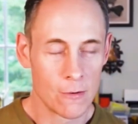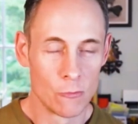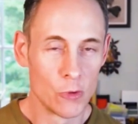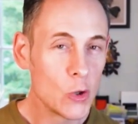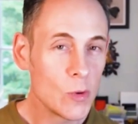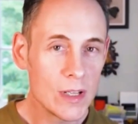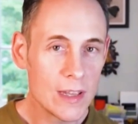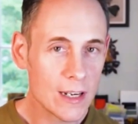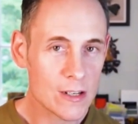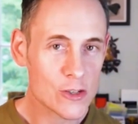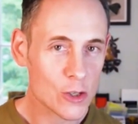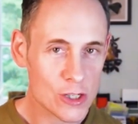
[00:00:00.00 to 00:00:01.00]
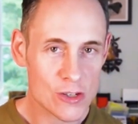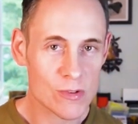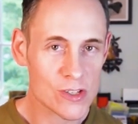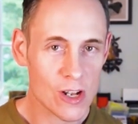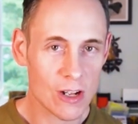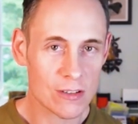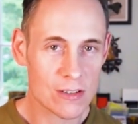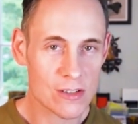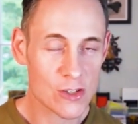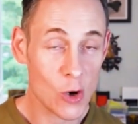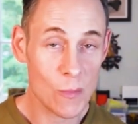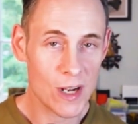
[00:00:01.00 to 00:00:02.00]
ruin their search results
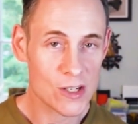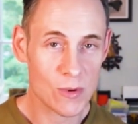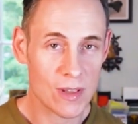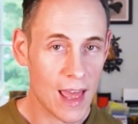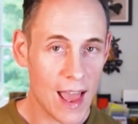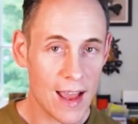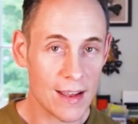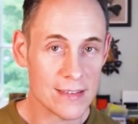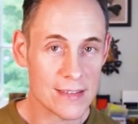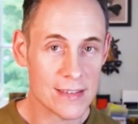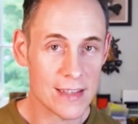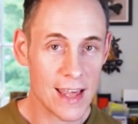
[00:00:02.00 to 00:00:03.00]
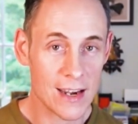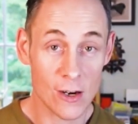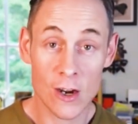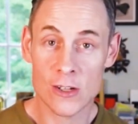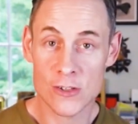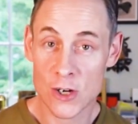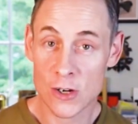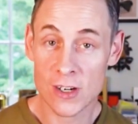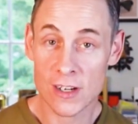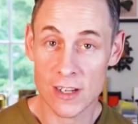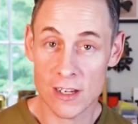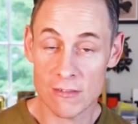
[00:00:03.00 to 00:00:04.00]
so much with ads that an mm-hmm.
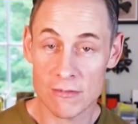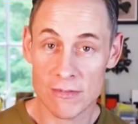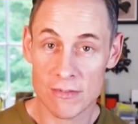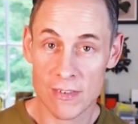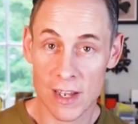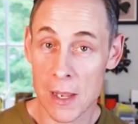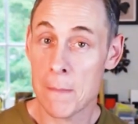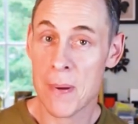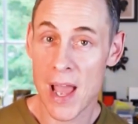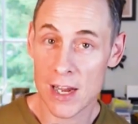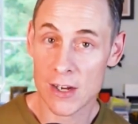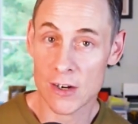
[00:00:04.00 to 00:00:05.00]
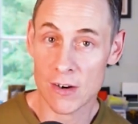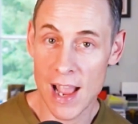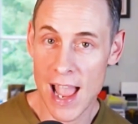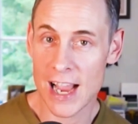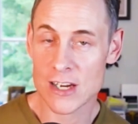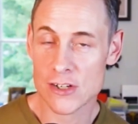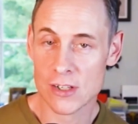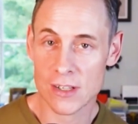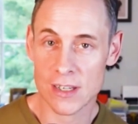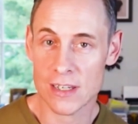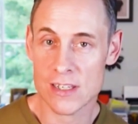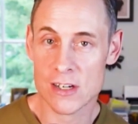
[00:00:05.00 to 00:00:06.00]
alternative, mm-hmm. a competitor
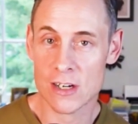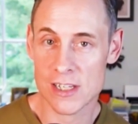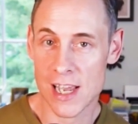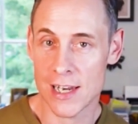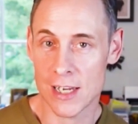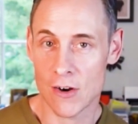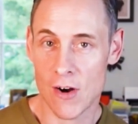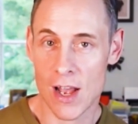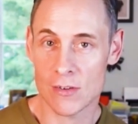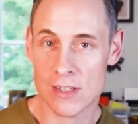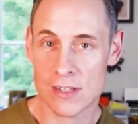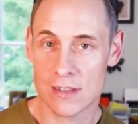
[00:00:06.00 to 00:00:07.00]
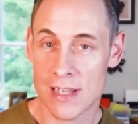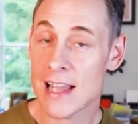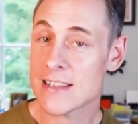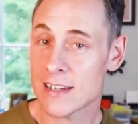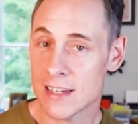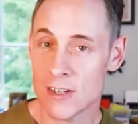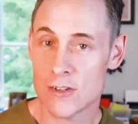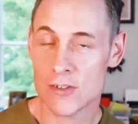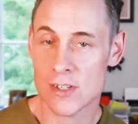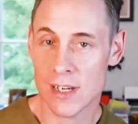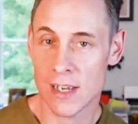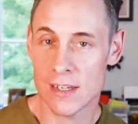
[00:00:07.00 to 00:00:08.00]
actually starts gaining ground. That's an
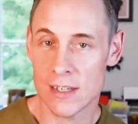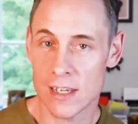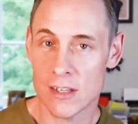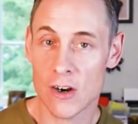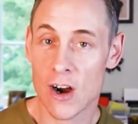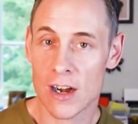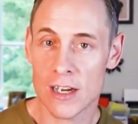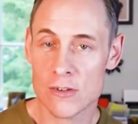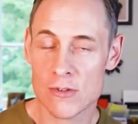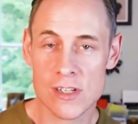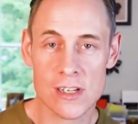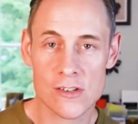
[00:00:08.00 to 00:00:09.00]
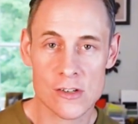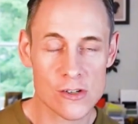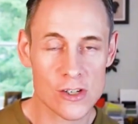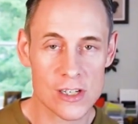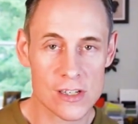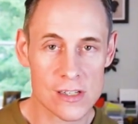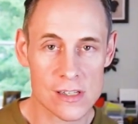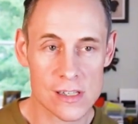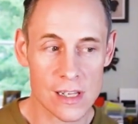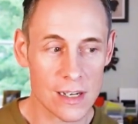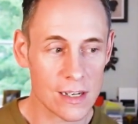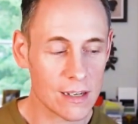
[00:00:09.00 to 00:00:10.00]
interesting yeah. idea. And there are interesting search
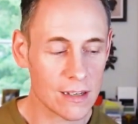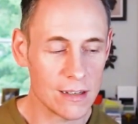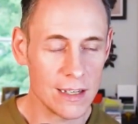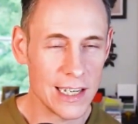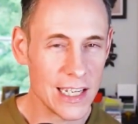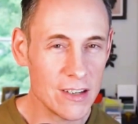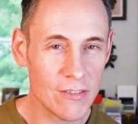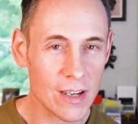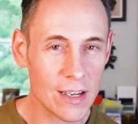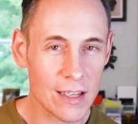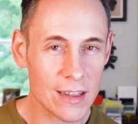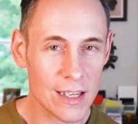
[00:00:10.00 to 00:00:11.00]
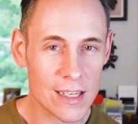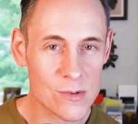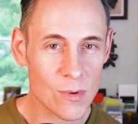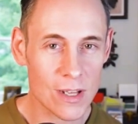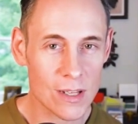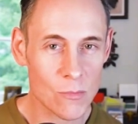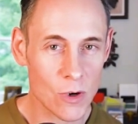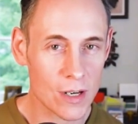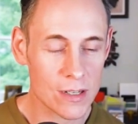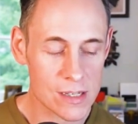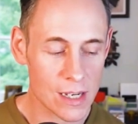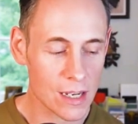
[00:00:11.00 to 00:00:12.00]
engines like Neeva, I think is one of them,
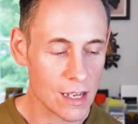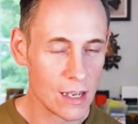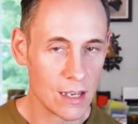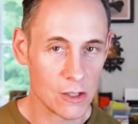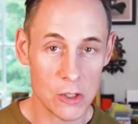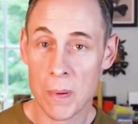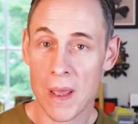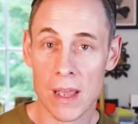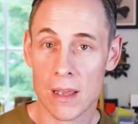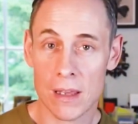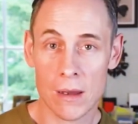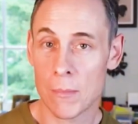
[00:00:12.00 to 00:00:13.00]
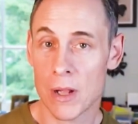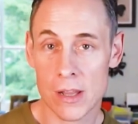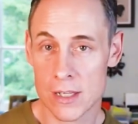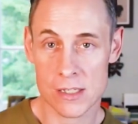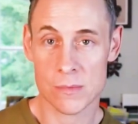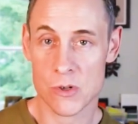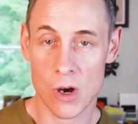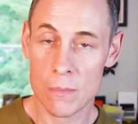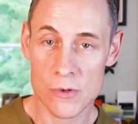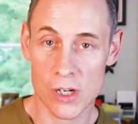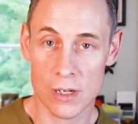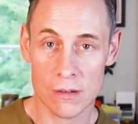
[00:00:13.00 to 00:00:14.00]
where it's like you pay a monthly
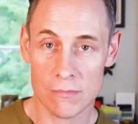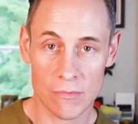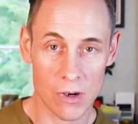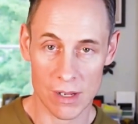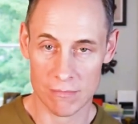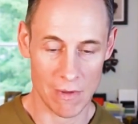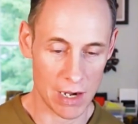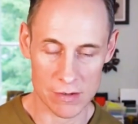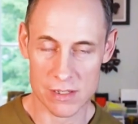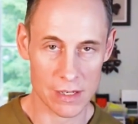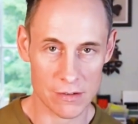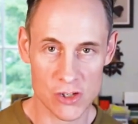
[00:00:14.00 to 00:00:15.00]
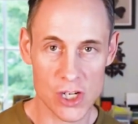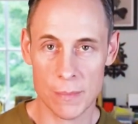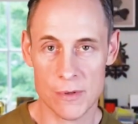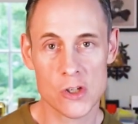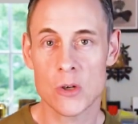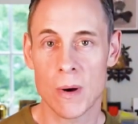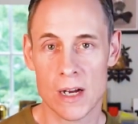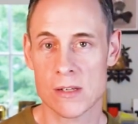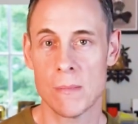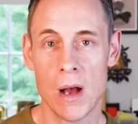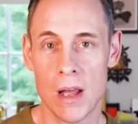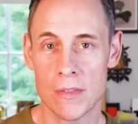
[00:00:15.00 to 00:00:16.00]
subscription for like, I don't know, it's like cheap, it's two
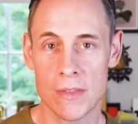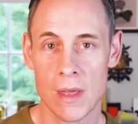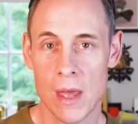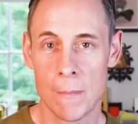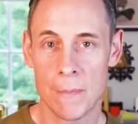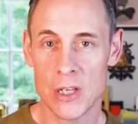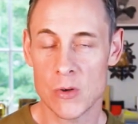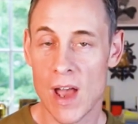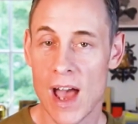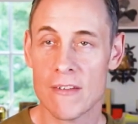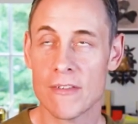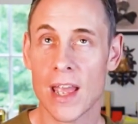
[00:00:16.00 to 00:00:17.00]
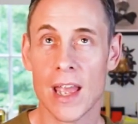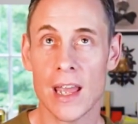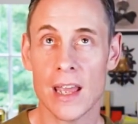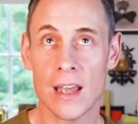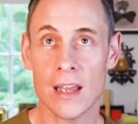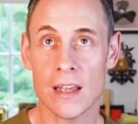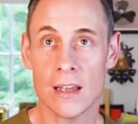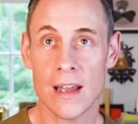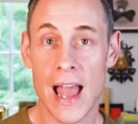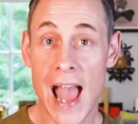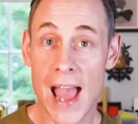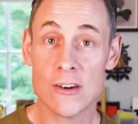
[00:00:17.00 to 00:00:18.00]
bucks a month, but you have
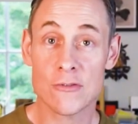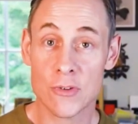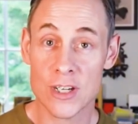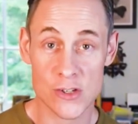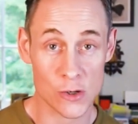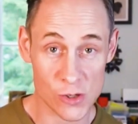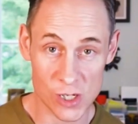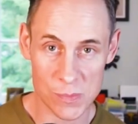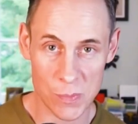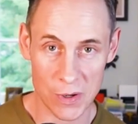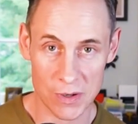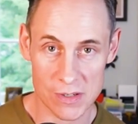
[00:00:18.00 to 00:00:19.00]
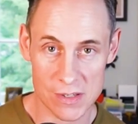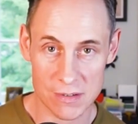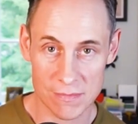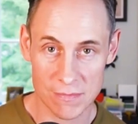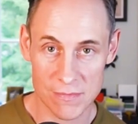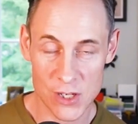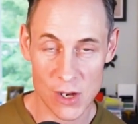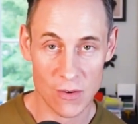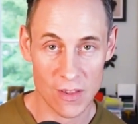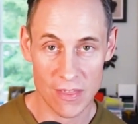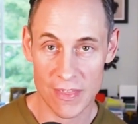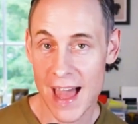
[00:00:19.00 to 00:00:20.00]
a ad-free search experience.
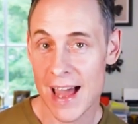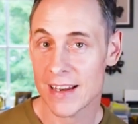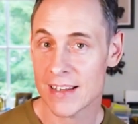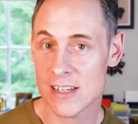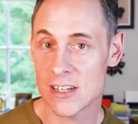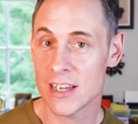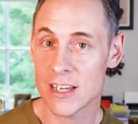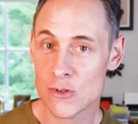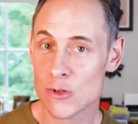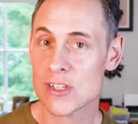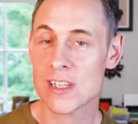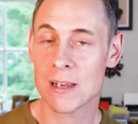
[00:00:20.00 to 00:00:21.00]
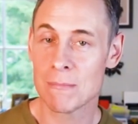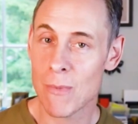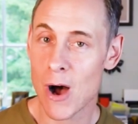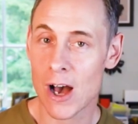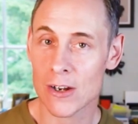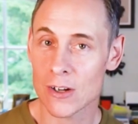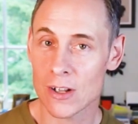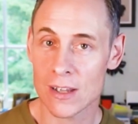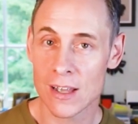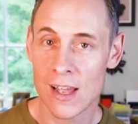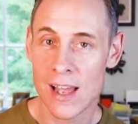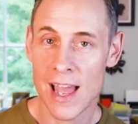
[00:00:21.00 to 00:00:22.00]
So that mm-hmm. is an interesting
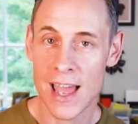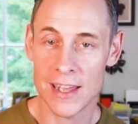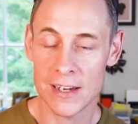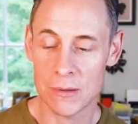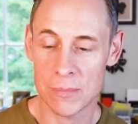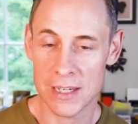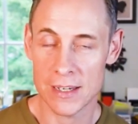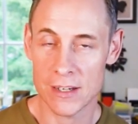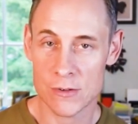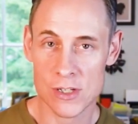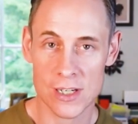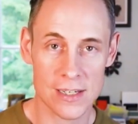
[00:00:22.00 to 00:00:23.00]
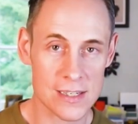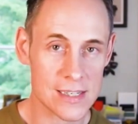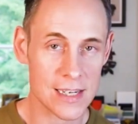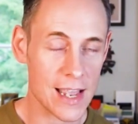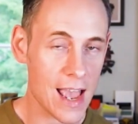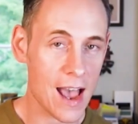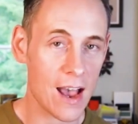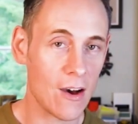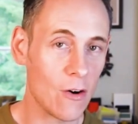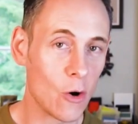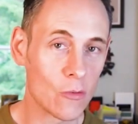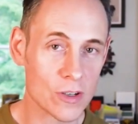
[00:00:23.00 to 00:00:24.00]
model, and it'll be interesting to see
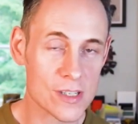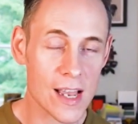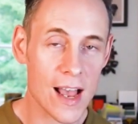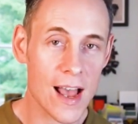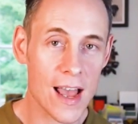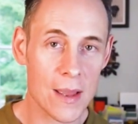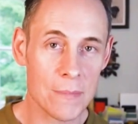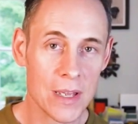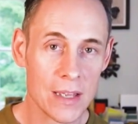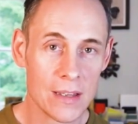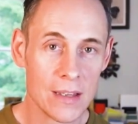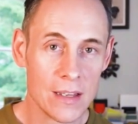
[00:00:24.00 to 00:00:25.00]
how over time